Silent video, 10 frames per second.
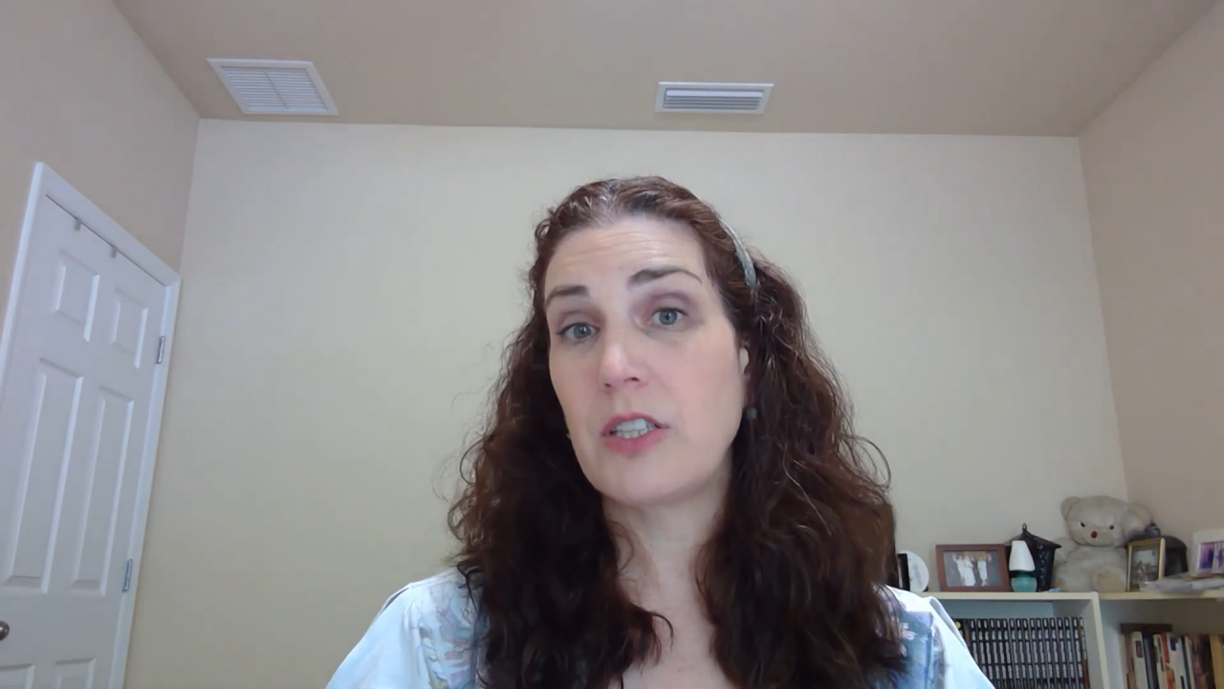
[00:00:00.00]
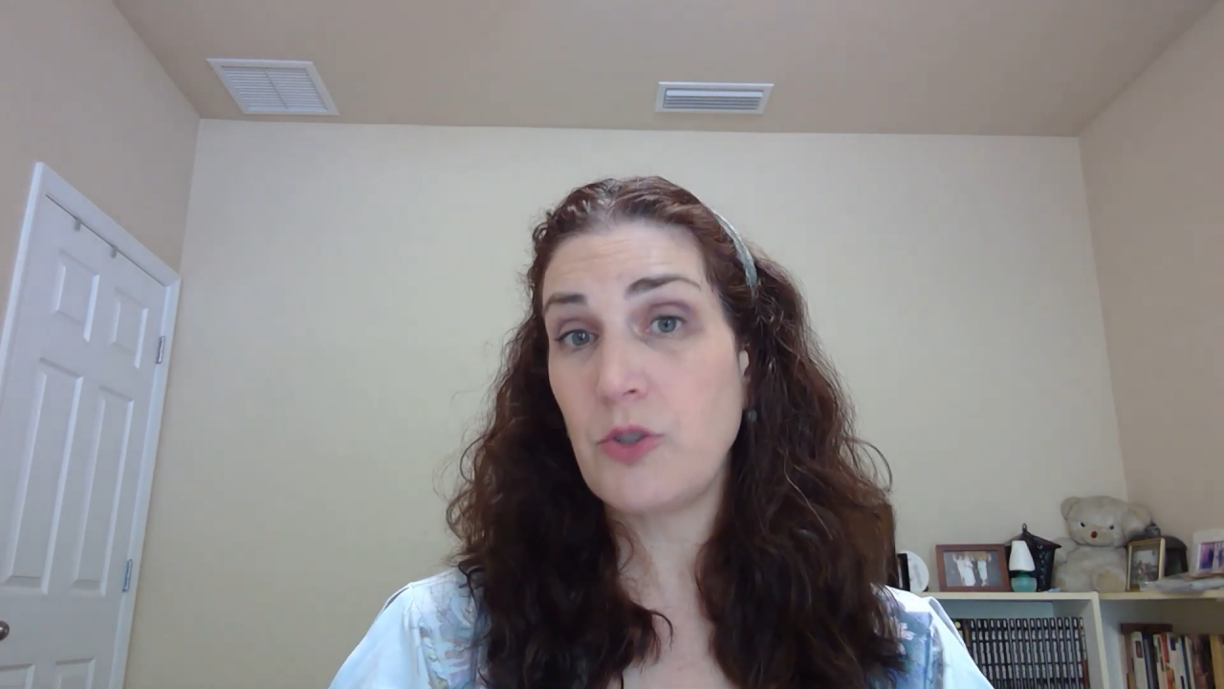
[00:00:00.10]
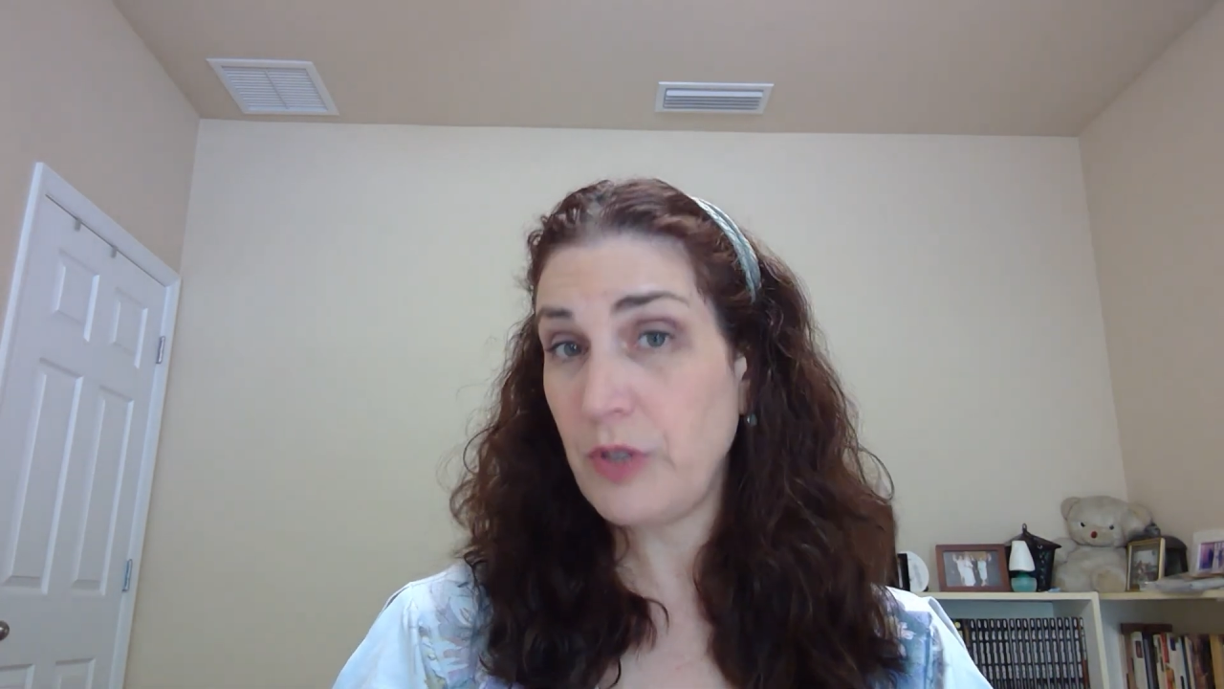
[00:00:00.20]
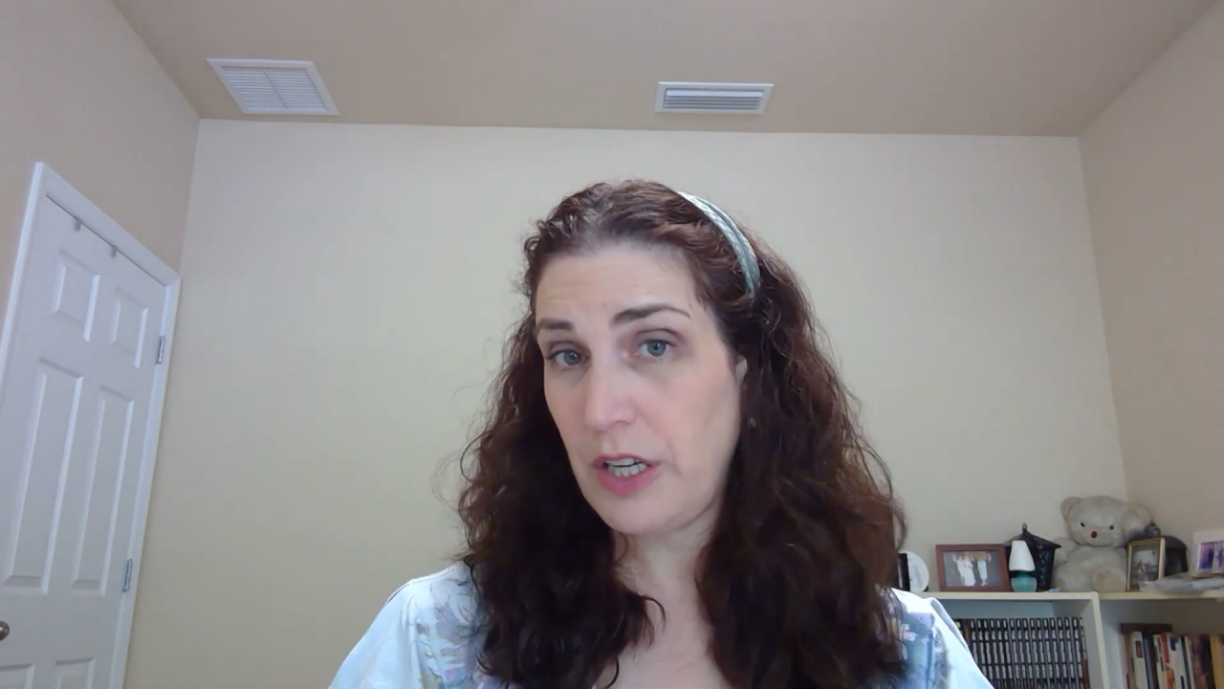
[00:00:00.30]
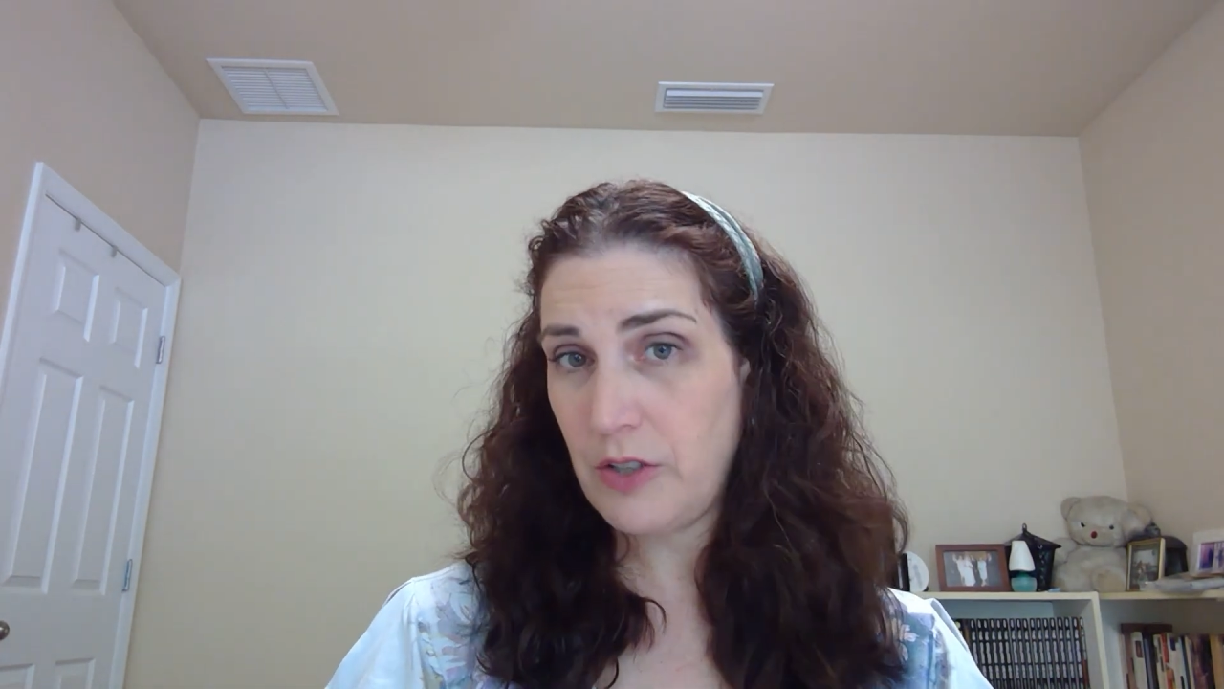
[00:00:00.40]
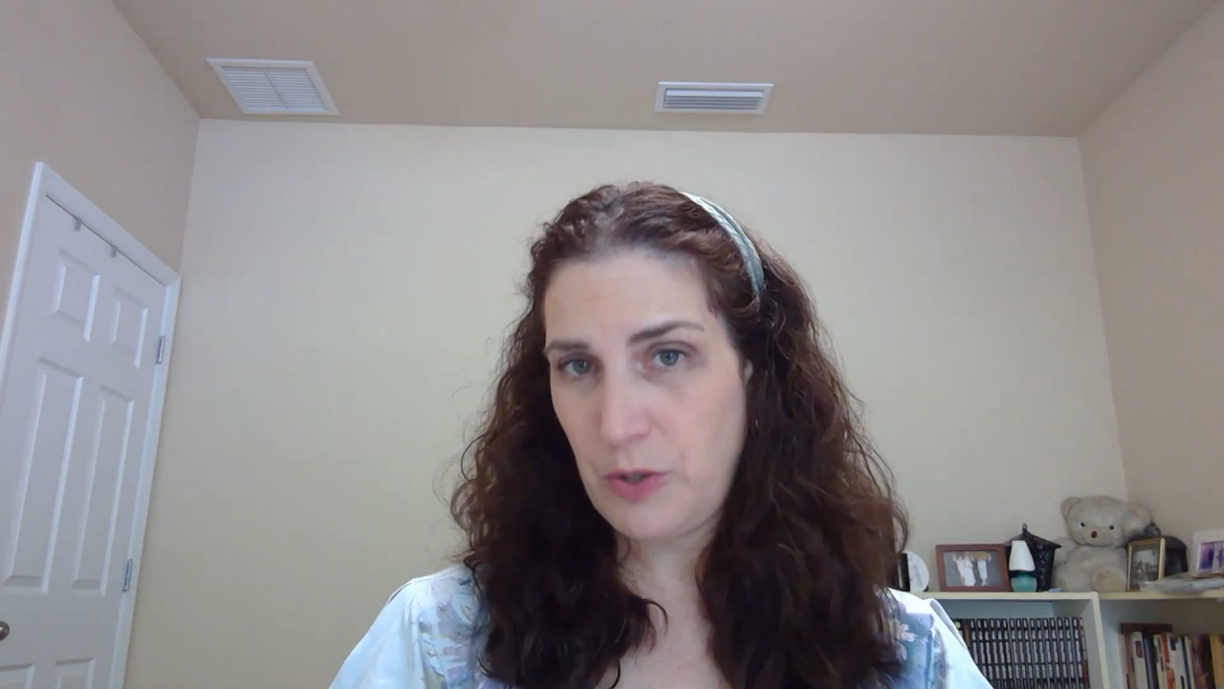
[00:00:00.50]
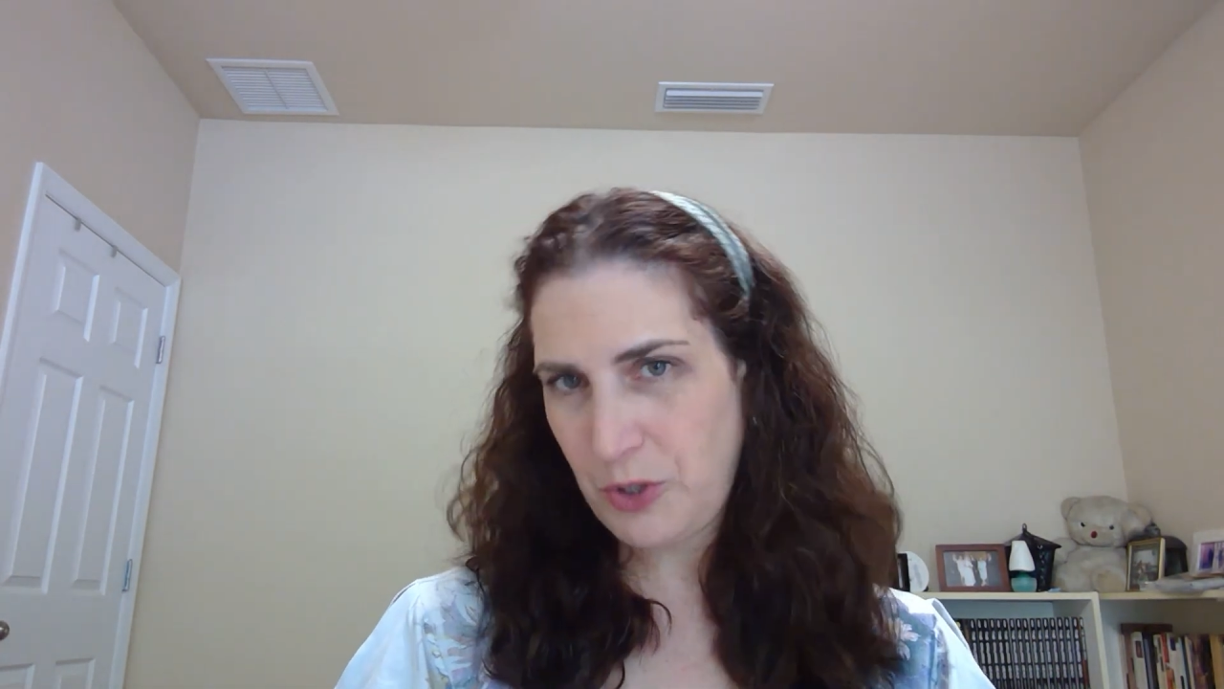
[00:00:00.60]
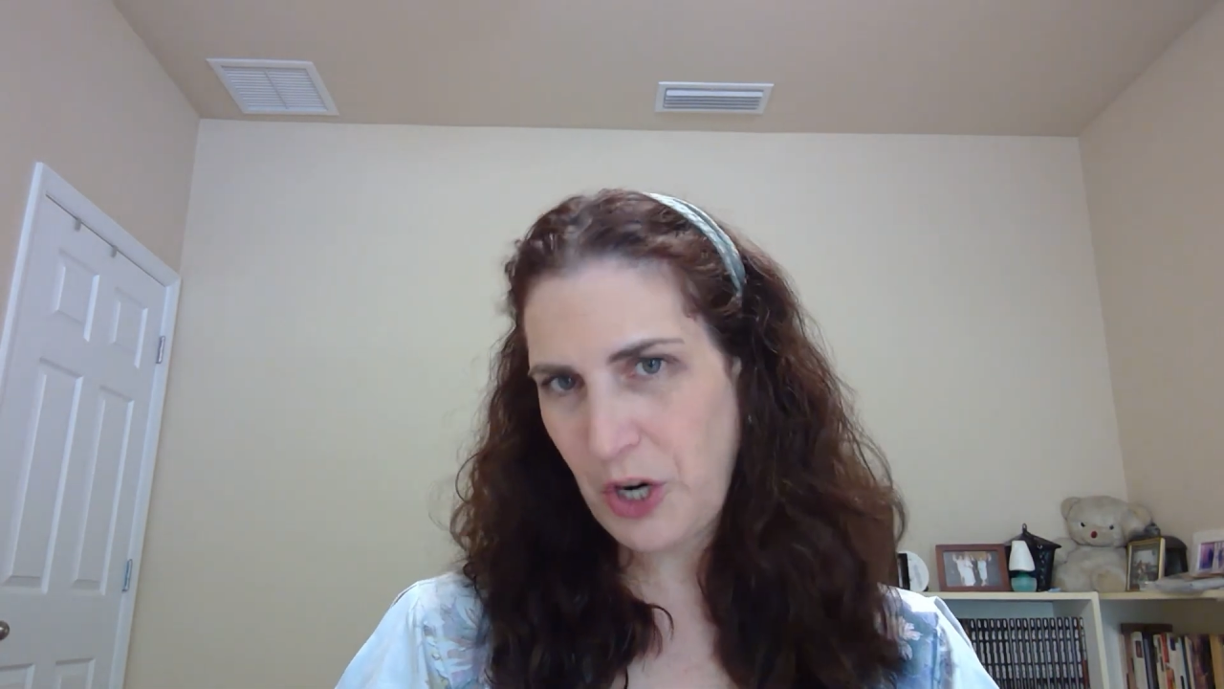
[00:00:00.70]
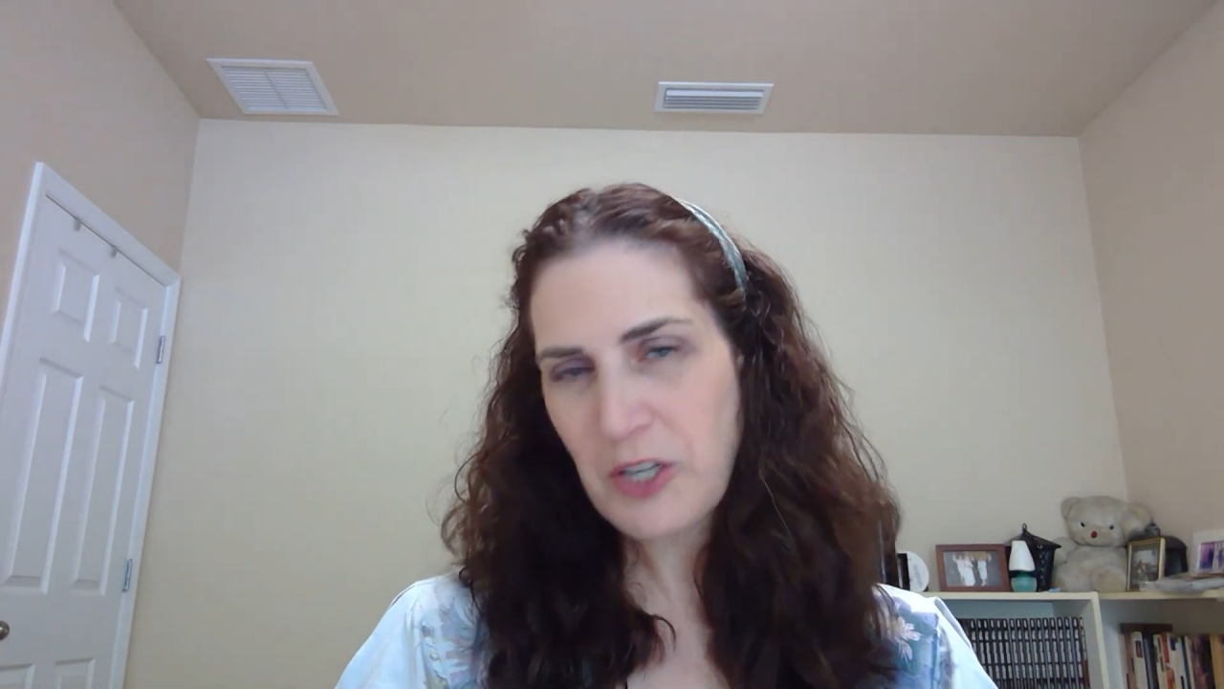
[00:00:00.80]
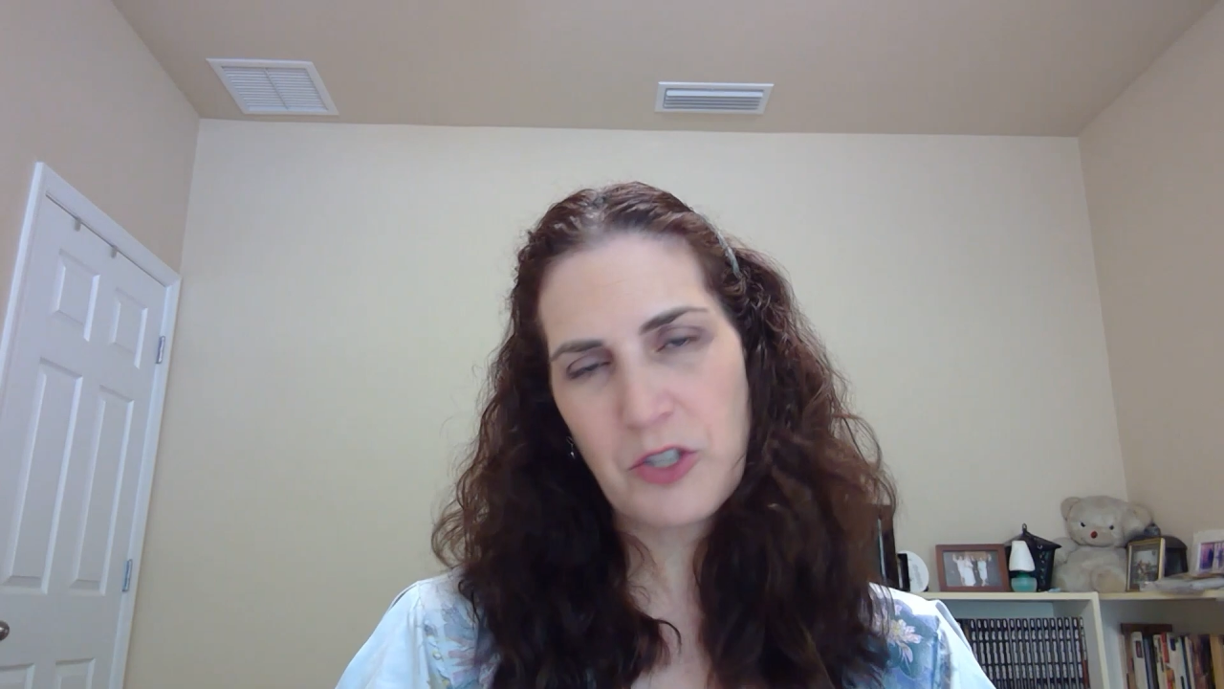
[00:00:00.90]
do get new
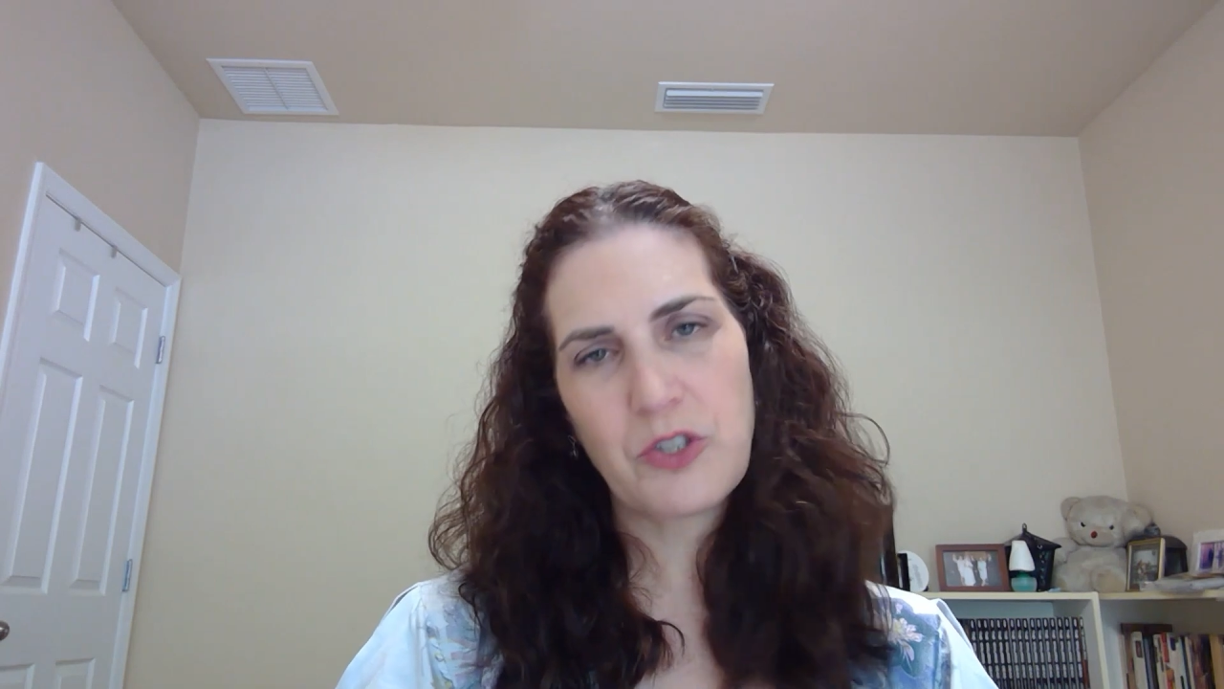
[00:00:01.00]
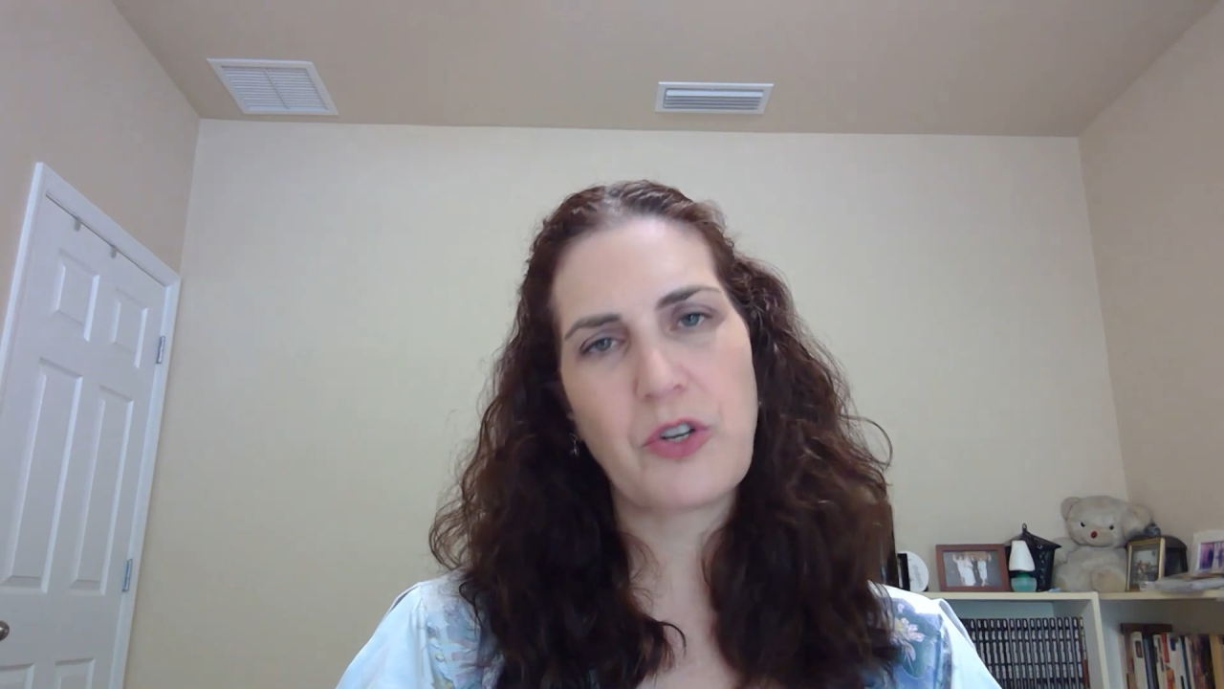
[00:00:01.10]
starts,